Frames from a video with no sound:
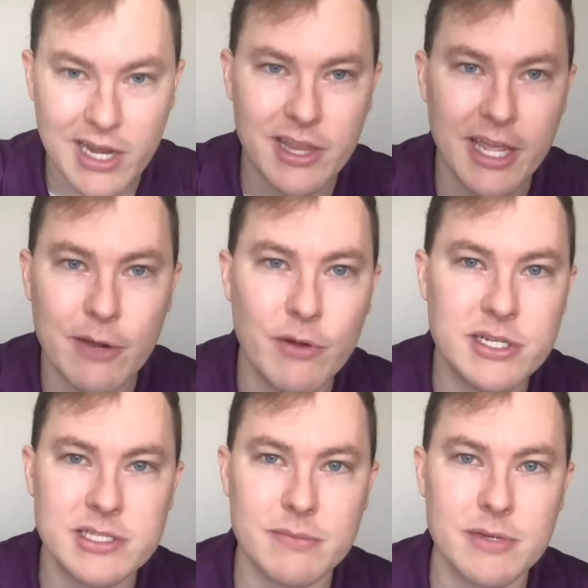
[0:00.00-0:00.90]
language, and
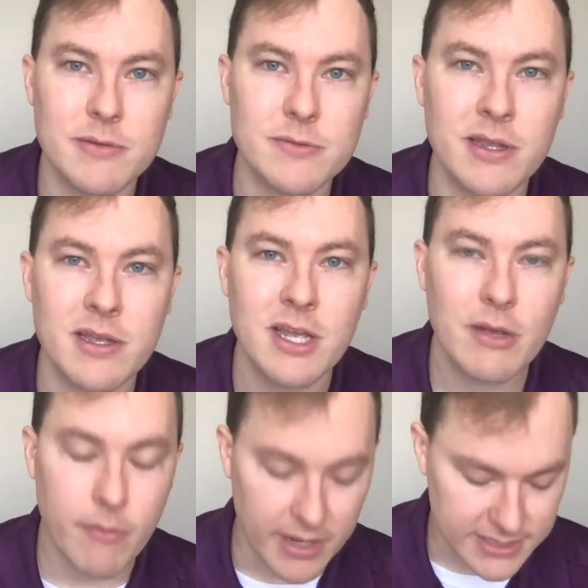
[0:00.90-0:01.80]
sometimes we
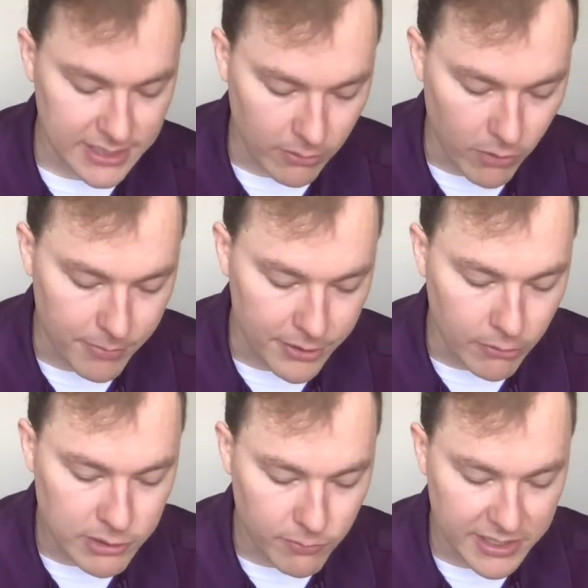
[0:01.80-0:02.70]
might see that wrong, but
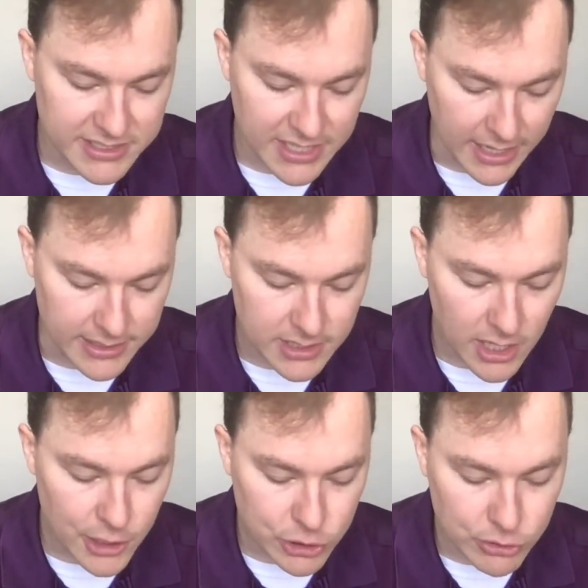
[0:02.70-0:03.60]
notice what he says.
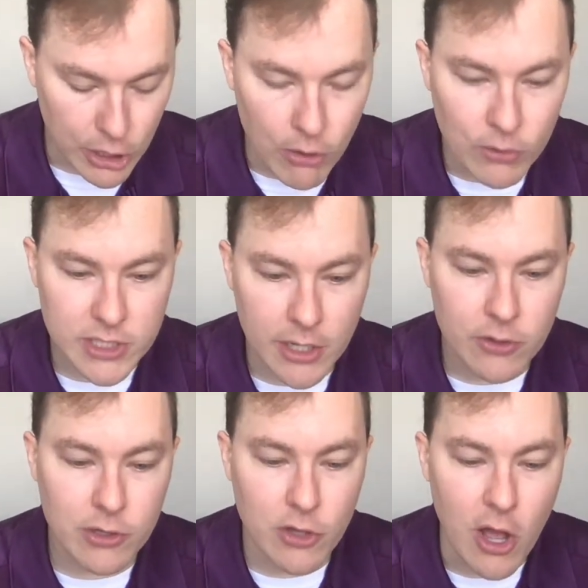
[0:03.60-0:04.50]
To those under the
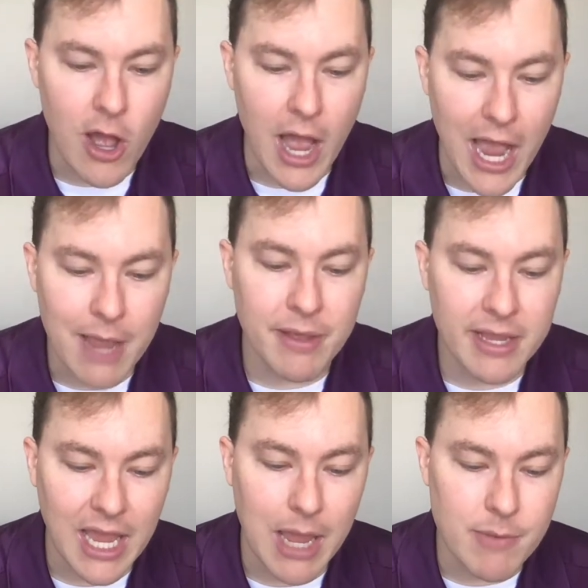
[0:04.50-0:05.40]
law, I
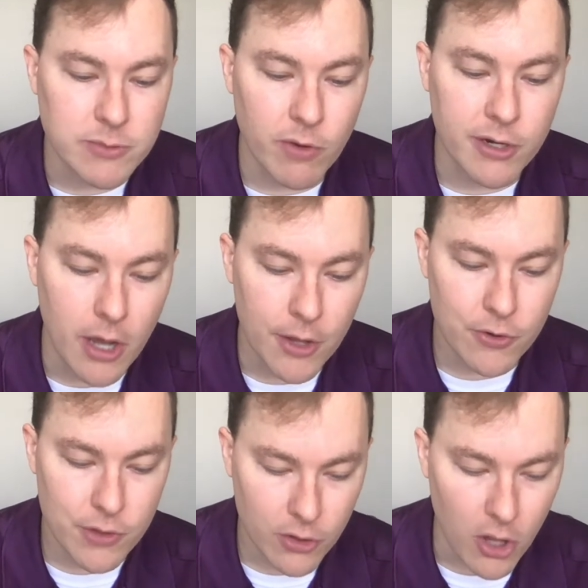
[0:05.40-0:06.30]
became as one under
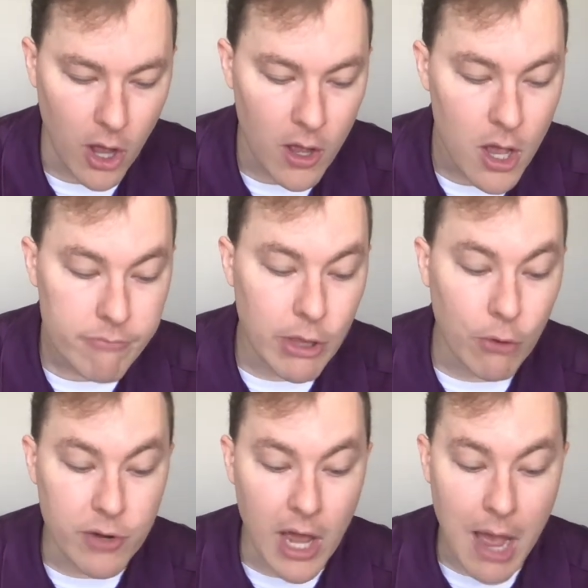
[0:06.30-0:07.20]
the law, though
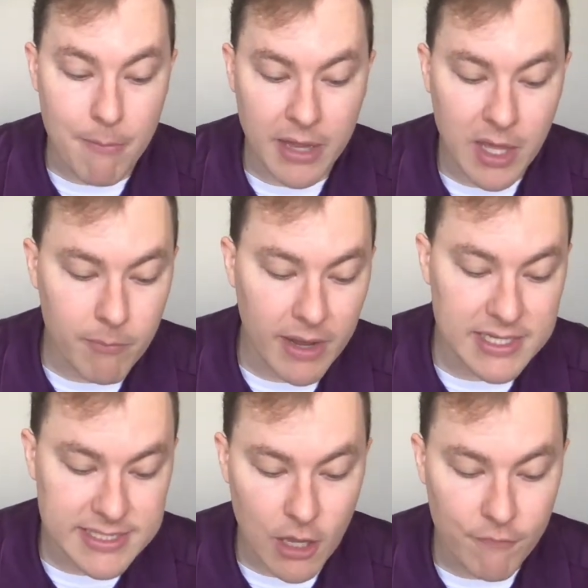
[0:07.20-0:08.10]
not being
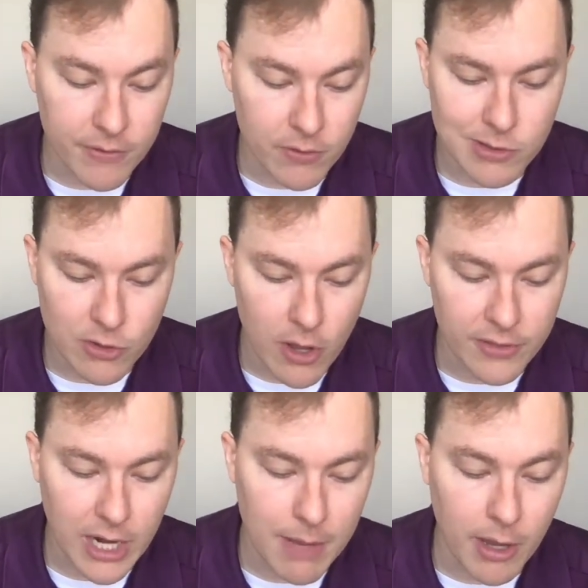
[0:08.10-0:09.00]
myself under the law, that
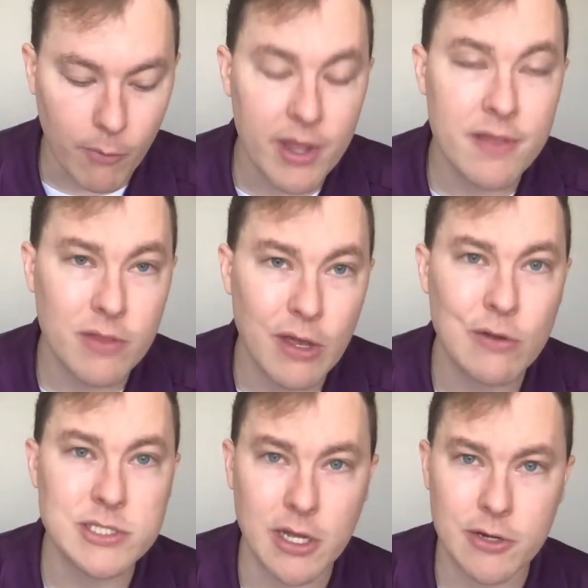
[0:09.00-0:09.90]
I might win
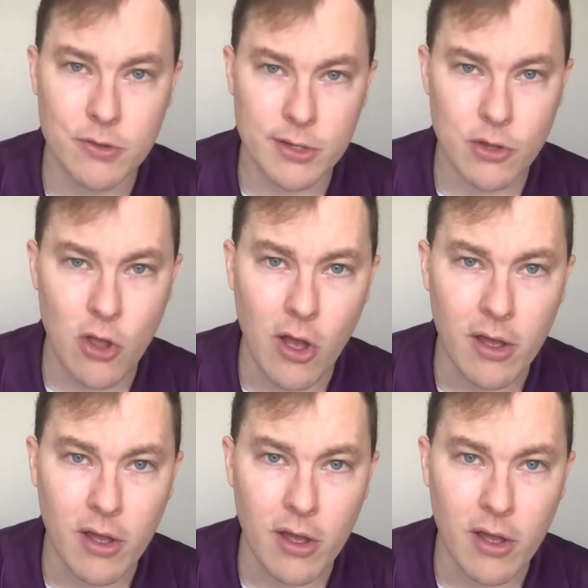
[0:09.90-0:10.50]
those under the law.